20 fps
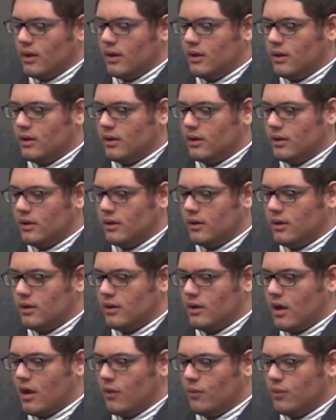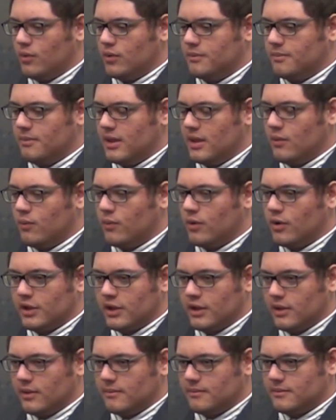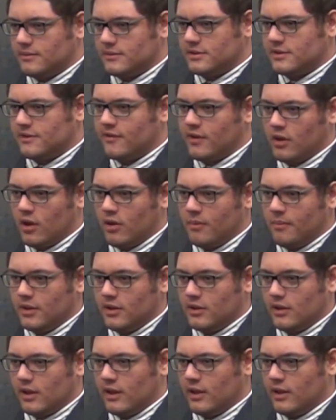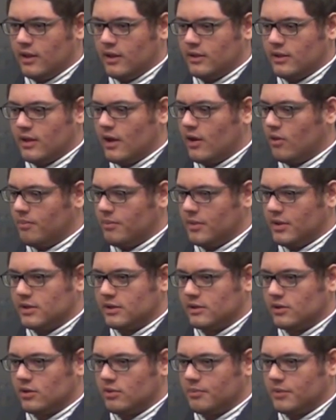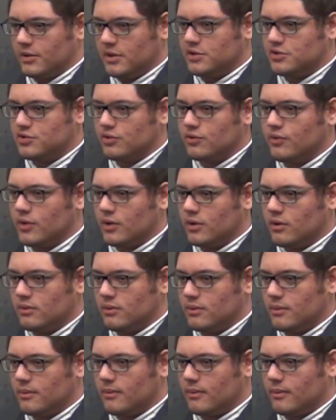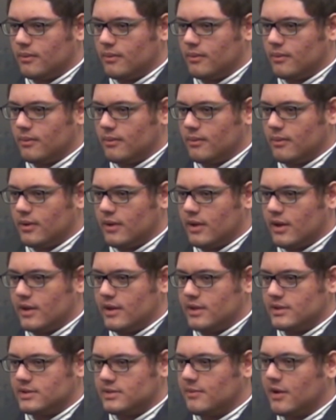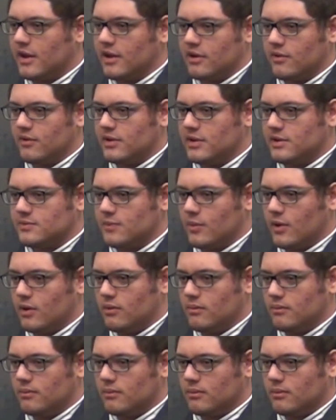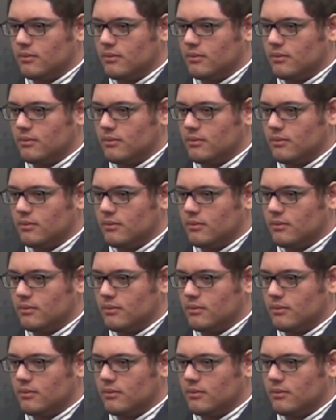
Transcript: Uh, I would be working, developing, and helping the company to grow as my career as well.